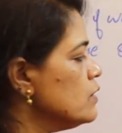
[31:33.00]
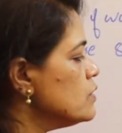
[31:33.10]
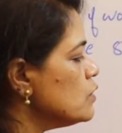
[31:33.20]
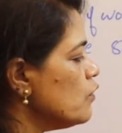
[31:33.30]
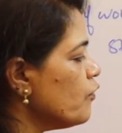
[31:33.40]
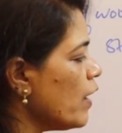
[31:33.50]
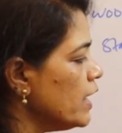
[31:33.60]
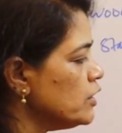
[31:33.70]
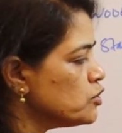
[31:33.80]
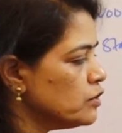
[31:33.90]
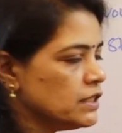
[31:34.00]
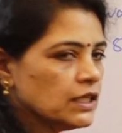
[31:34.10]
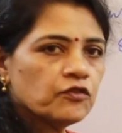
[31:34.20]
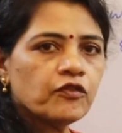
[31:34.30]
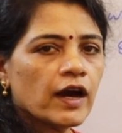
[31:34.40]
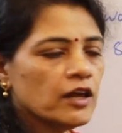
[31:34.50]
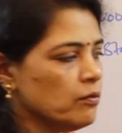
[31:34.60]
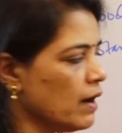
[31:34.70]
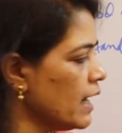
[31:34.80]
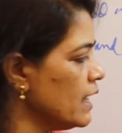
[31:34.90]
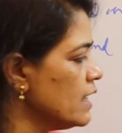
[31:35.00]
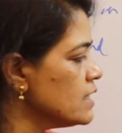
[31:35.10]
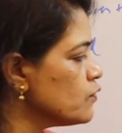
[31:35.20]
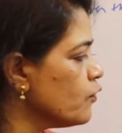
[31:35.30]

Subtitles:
so 525 minus